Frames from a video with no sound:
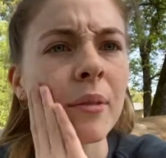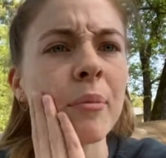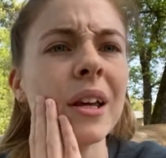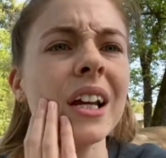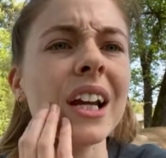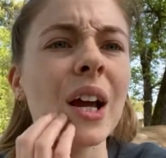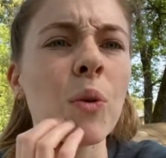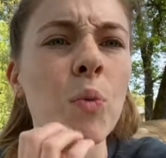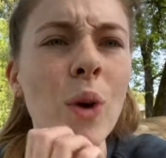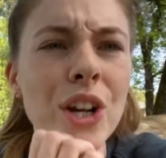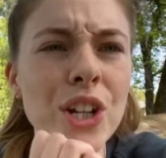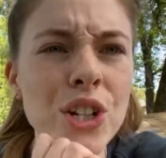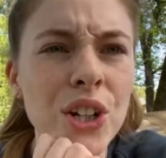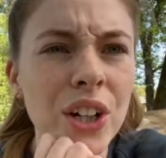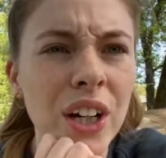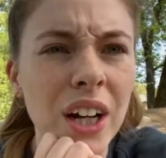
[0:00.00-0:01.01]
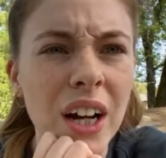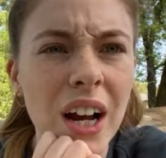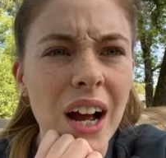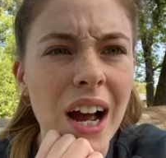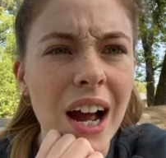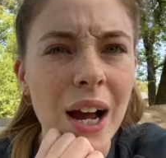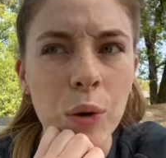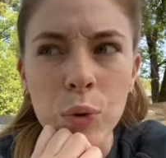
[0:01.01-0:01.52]
Man, I wonder
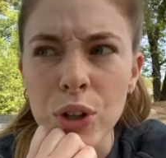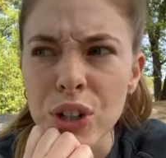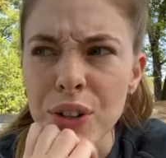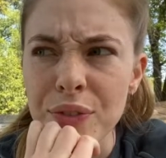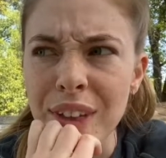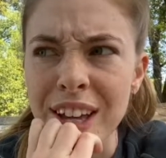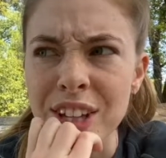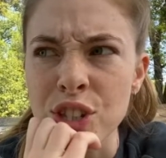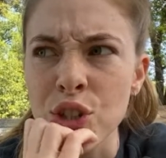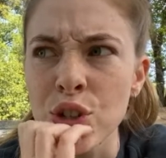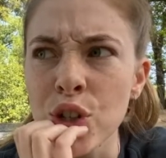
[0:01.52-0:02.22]
if that's